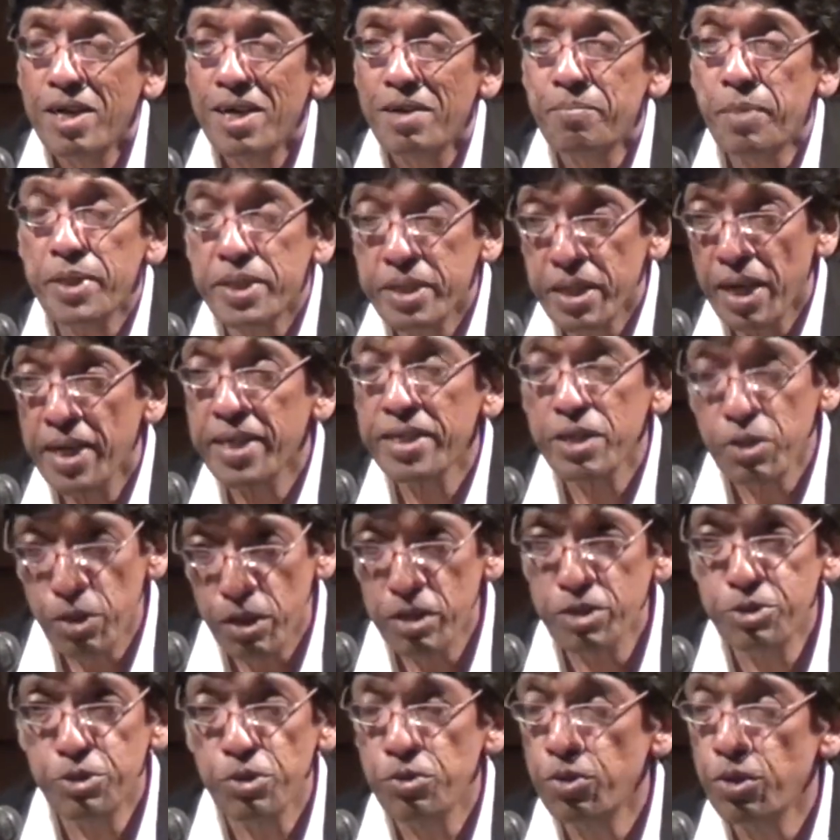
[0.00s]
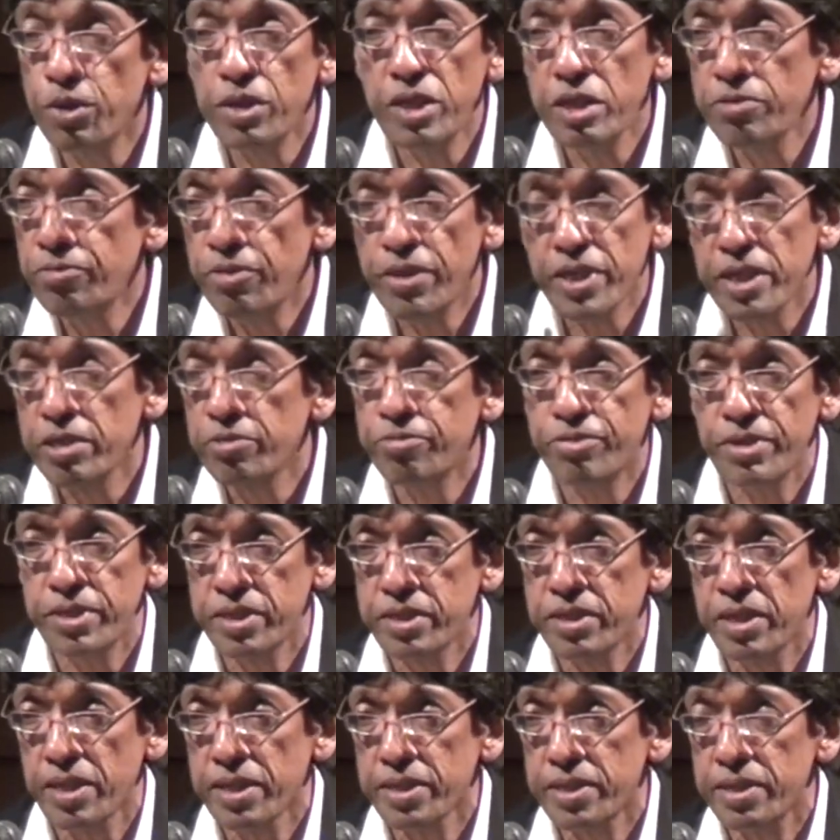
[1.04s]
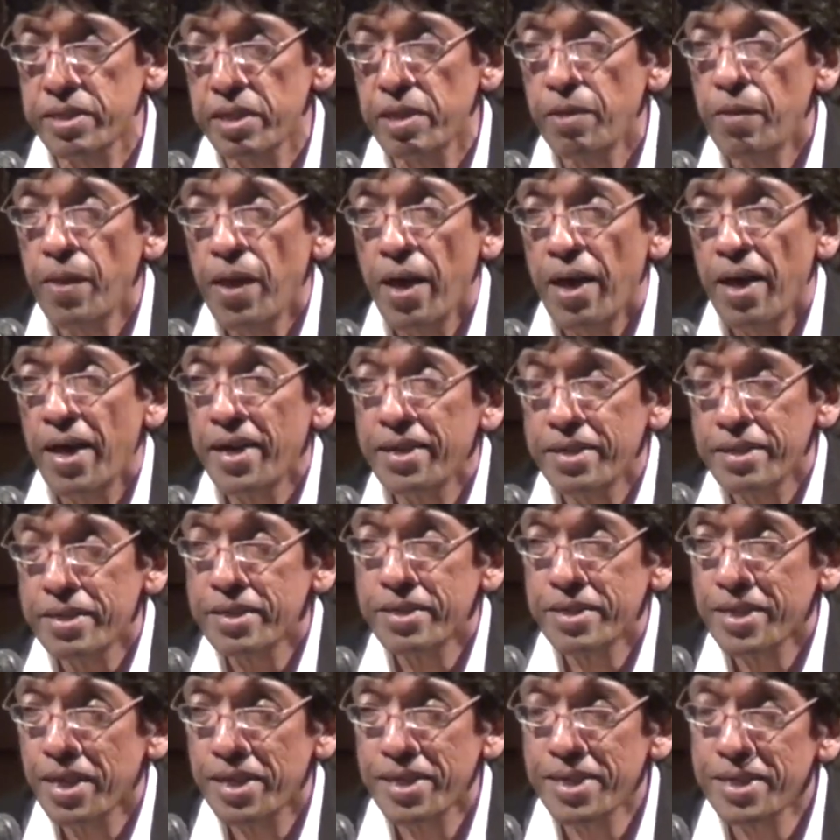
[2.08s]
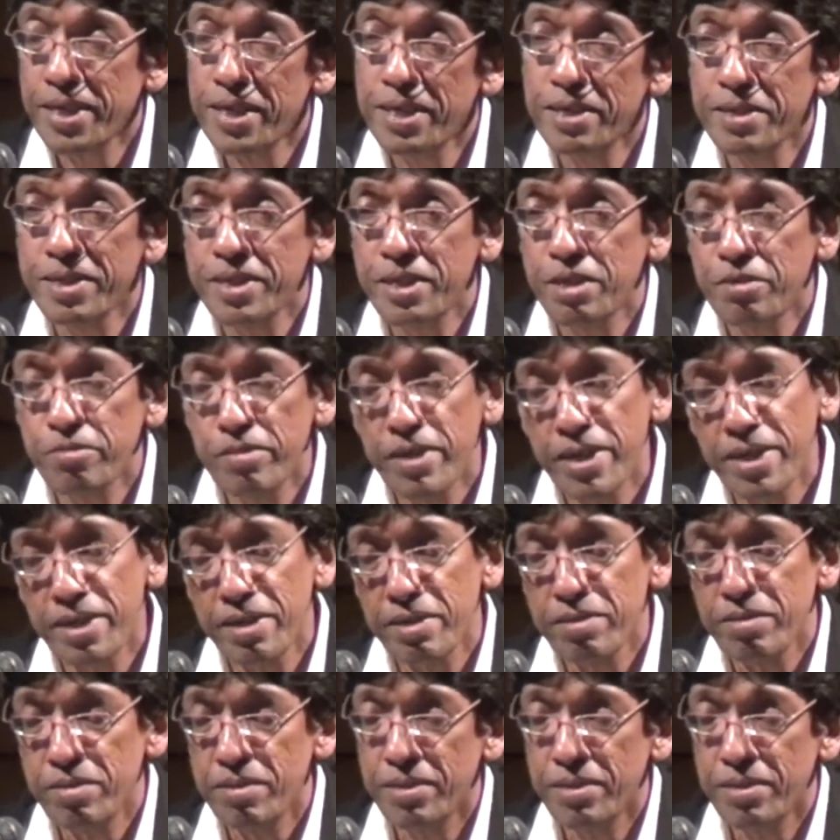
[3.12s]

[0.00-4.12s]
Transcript: But China also only for infrastructure. And China, in a way,